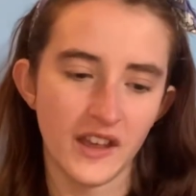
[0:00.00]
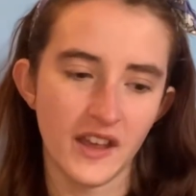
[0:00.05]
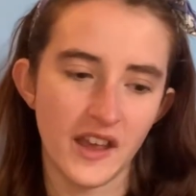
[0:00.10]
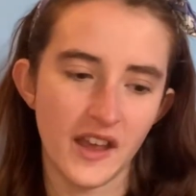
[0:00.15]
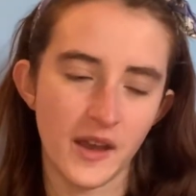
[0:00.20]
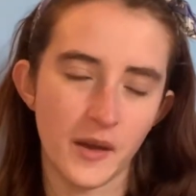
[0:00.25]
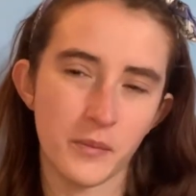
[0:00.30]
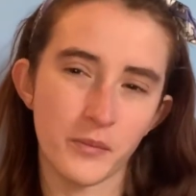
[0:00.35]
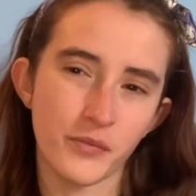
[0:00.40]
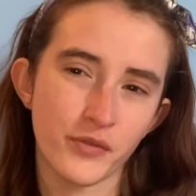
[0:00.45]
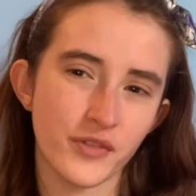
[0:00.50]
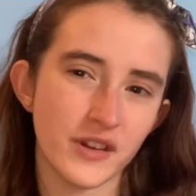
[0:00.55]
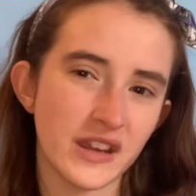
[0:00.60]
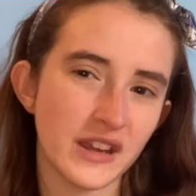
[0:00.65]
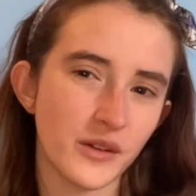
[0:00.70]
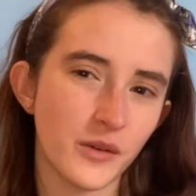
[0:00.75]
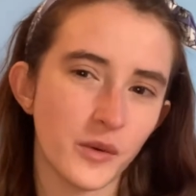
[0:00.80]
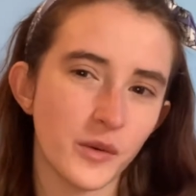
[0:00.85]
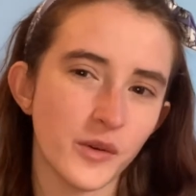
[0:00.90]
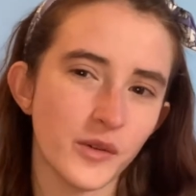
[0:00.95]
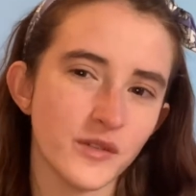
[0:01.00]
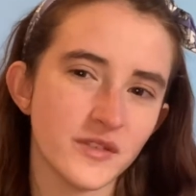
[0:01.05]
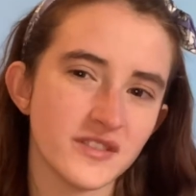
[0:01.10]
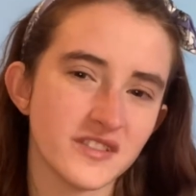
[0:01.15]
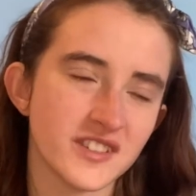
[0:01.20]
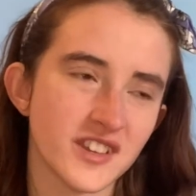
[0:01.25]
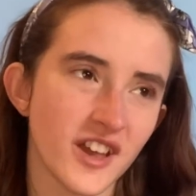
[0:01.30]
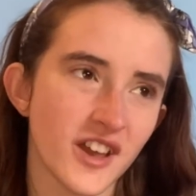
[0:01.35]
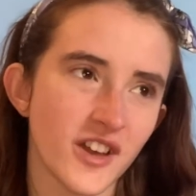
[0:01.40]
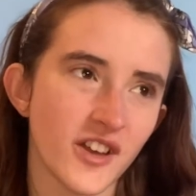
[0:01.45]
a prequel,
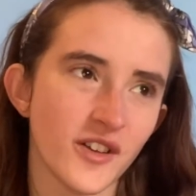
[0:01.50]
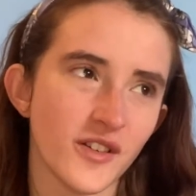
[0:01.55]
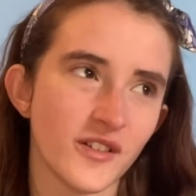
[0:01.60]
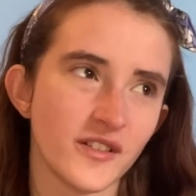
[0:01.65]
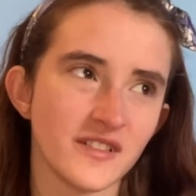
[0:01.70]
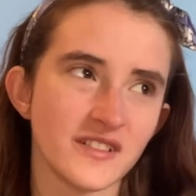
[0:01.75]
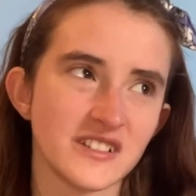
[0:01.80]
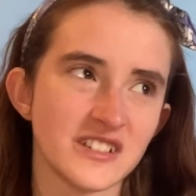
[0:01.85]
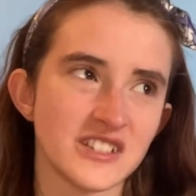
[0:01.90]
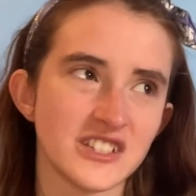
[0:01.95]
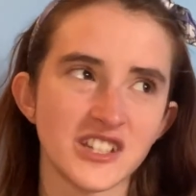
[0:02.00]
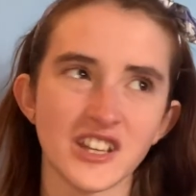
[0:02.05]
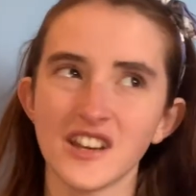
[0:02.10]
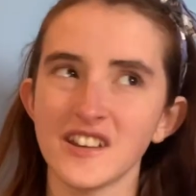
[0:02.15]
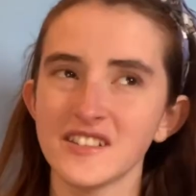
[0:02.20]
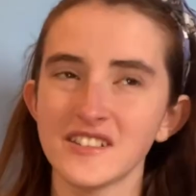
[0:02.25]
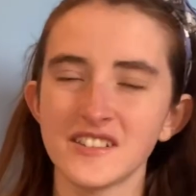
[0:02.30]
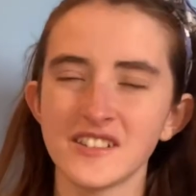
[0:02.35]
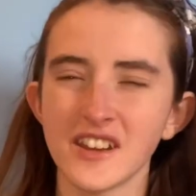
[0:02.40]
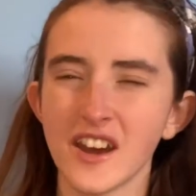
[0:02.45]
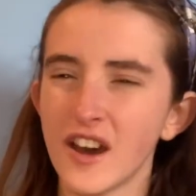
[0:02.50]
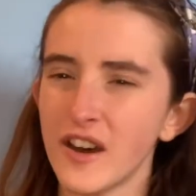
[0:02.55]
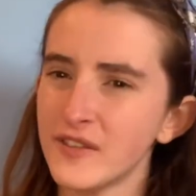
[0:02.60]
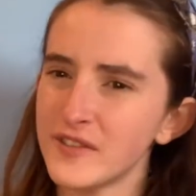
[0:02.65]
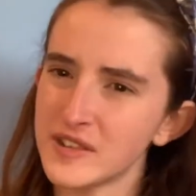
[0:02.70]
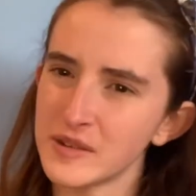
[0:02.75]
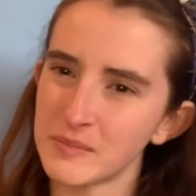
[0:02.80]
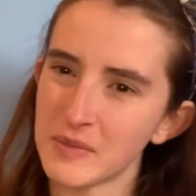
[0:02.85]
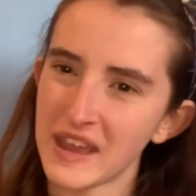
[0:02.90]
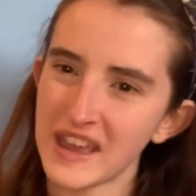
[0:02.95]
so just
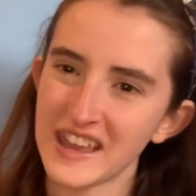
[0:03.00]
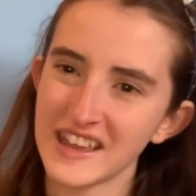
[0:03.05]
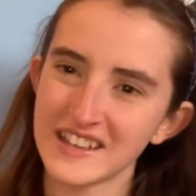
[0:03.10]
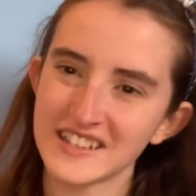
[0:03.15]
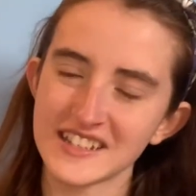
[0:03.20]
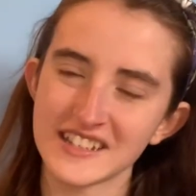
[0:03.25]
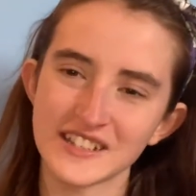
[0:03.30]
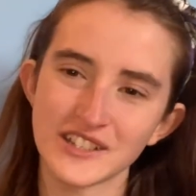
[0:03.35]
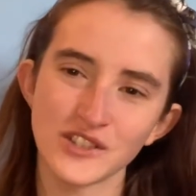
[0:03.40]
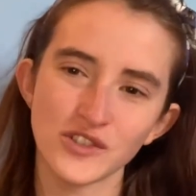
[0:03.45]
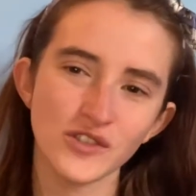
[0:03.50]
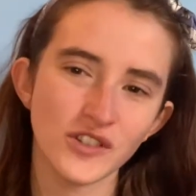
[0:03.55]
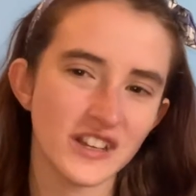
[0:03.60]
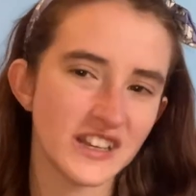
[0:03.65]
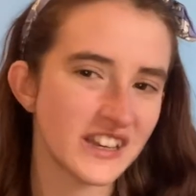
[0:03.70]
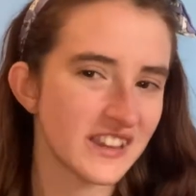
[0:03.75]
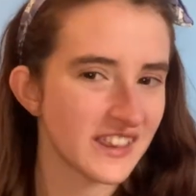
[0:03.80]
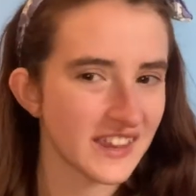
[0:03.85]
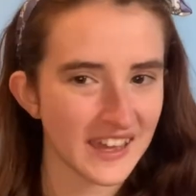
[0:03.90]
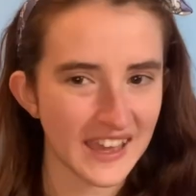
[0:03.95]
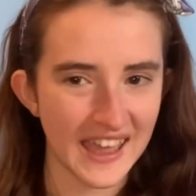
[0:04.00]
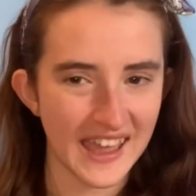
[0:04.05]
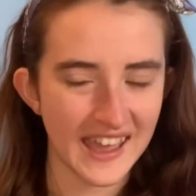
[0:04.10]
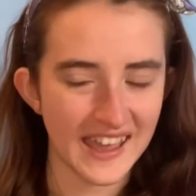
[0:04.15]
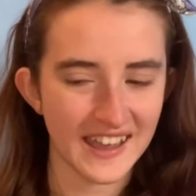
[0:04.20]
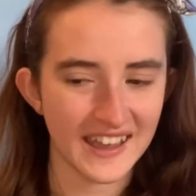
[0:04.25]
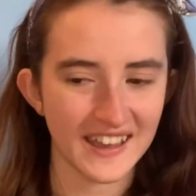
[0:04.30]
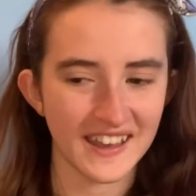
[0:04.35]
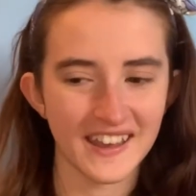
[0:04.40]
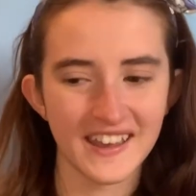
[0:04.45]
after Paige has joined the
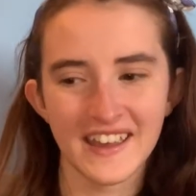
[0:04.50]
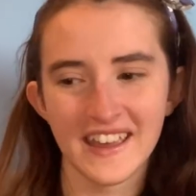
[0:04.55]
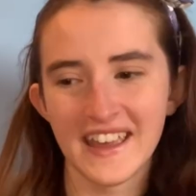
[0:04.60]
gang,